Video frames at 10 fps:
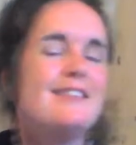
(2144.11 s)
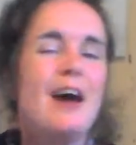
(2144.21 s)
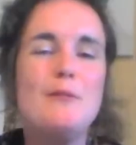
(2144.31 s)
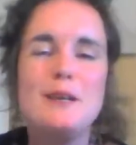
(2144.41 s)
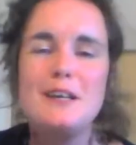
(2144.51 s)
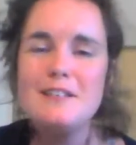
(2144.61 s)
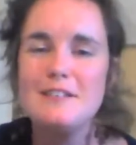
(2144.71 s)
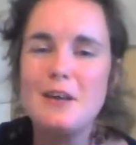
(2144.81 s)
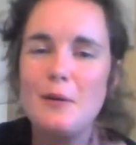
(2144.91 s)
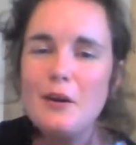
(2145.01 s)
So because
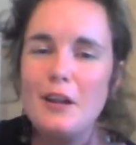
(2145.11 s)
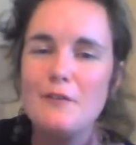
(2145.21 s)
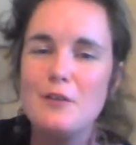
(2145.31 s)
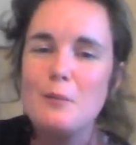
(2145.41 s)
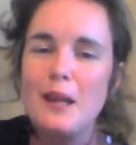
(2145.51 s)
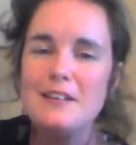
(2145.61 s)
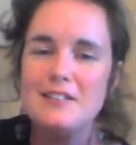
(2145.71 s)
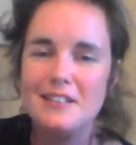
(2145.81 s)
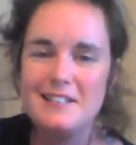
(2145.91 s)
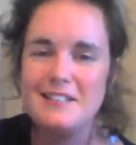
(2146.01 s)
it's going all over the place,
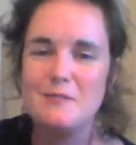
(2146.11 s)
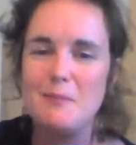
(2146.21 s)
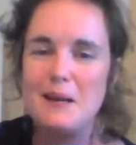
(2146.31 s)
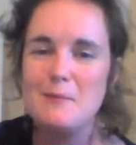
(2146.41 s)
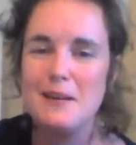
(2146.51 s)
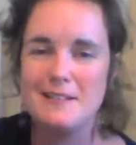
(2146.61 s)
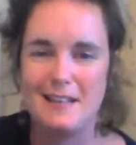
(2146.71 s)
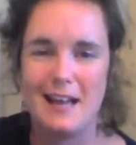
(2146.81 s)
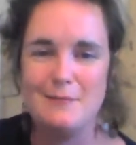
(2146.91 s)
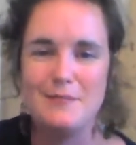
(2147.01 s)
you need to spend a bit of
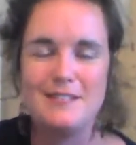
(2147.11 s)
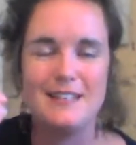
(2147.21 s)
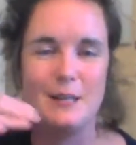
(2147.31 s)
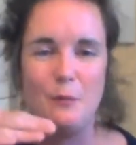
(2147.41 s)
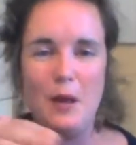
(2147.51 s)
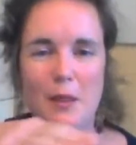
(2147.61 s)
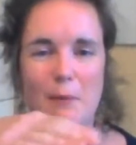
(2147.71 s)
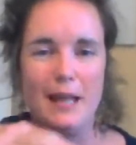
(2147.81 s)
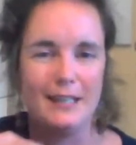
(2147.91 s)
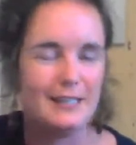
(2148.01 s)
time seeing where
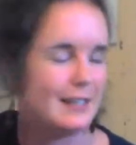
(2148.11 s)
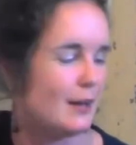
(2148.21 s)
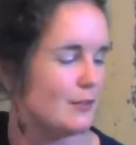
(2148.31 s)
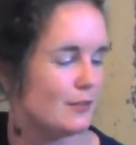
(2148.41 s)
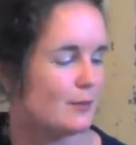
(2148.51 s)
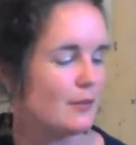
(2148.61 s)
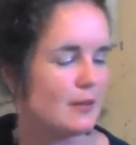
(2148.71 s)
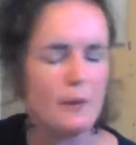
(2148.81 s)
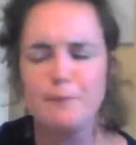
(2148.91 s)
the melody goes as well. So